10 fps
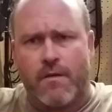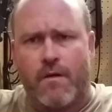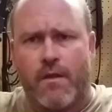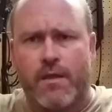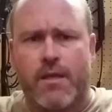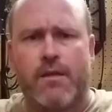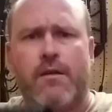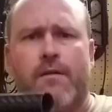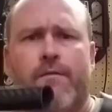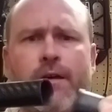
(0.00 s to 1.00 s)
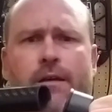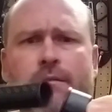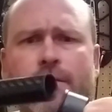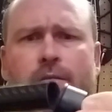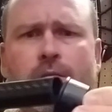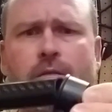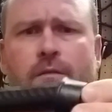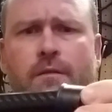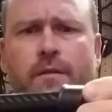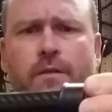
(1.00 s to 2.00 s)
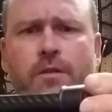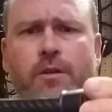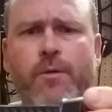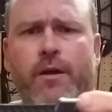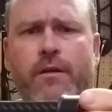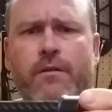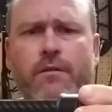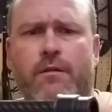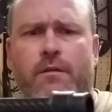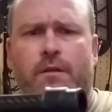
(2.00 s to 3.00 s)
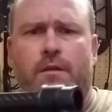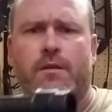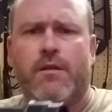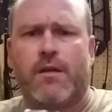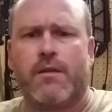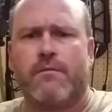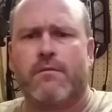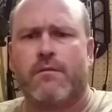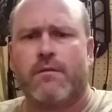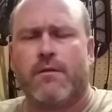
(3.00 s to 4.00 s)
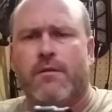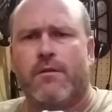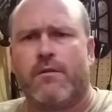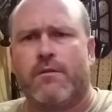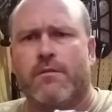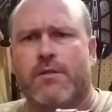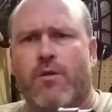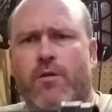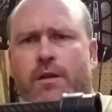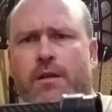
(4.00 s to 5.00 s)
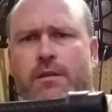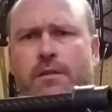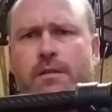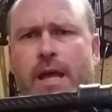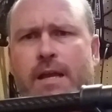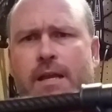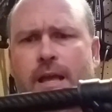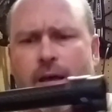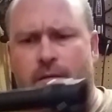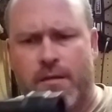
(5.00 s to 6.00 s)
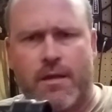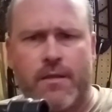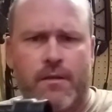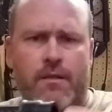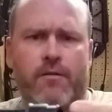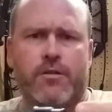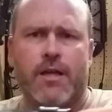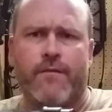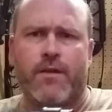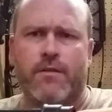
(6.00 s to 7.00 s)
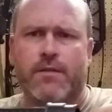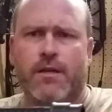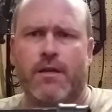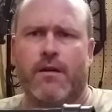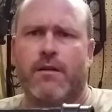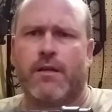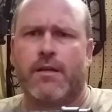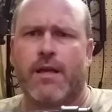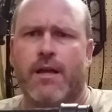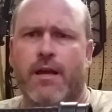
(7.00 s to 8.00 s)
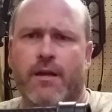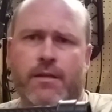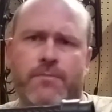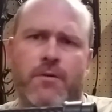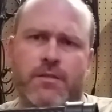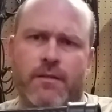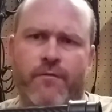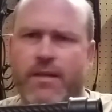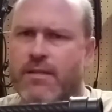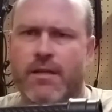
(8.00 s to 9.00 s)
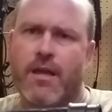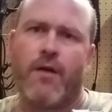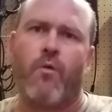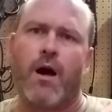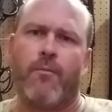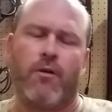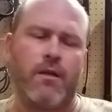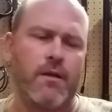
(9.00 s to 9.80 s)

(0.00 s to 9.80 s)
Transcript: on the end of the tube here, and you can screw it, tighten it down, and then the lower shaft goes in here, and you can tighten it down, and it's supposed to fix any kind of wobble.